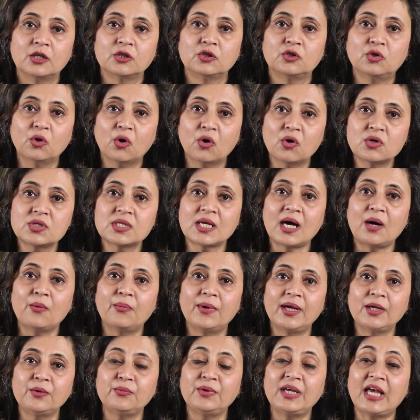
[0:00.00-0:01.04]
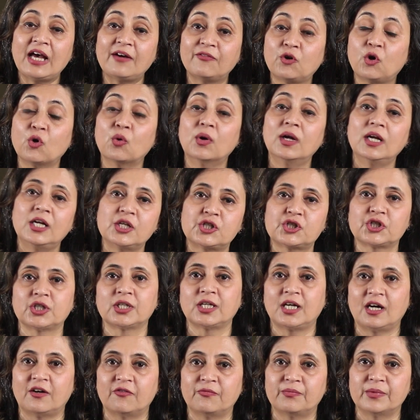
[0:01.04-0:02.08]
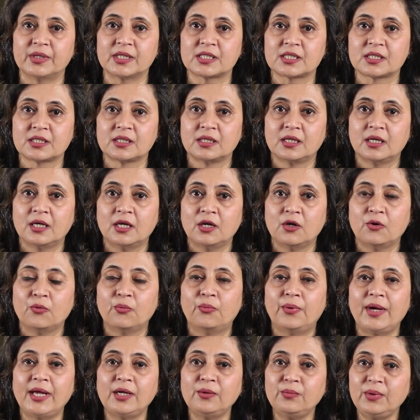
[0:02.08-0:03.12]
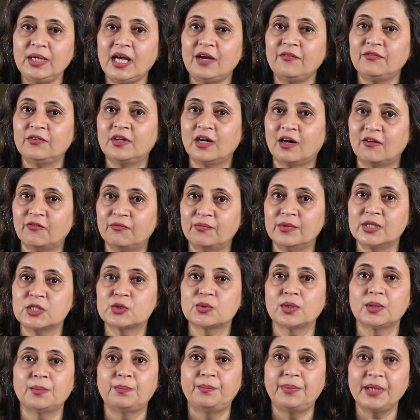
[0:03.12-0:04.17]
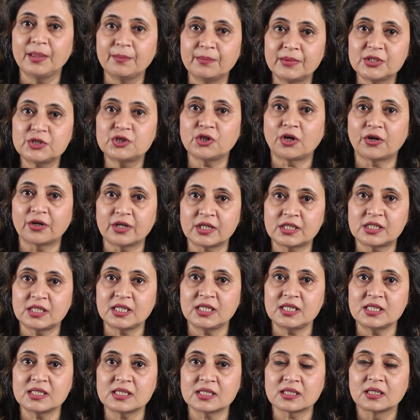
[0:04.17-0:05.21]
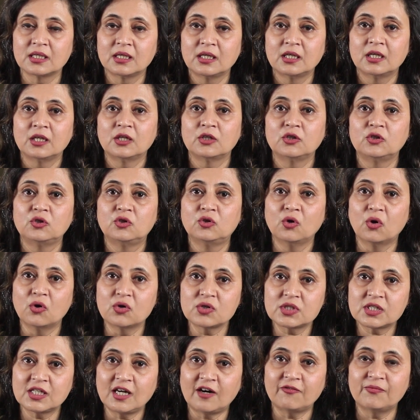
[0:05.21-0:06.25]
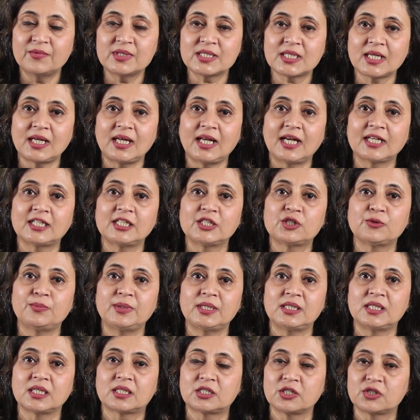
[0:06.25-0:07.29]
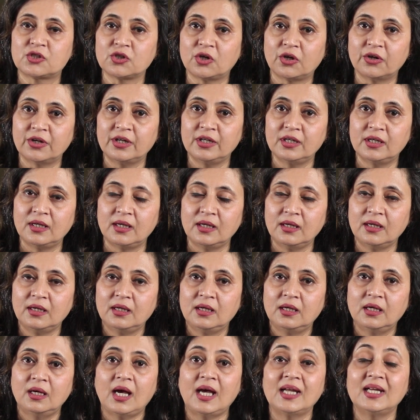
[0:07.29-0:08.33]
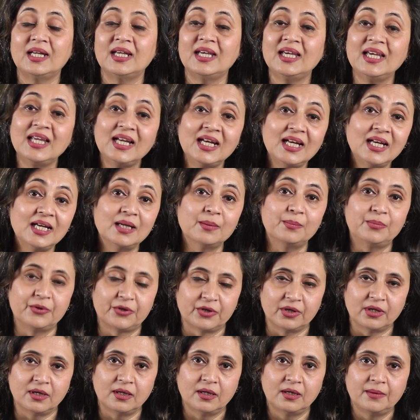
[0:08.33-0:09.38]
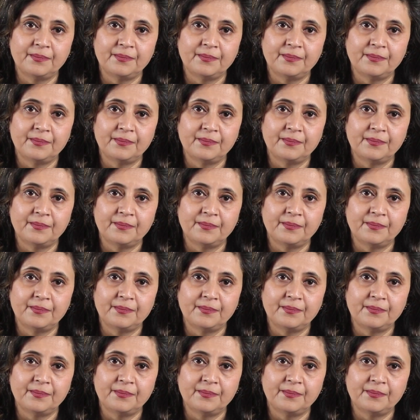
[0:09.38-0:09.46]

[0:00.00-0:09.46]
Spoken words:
those are when we have coalition governments. When we have governments with big majorities, those governments are likely to be dictatorial and illiberal.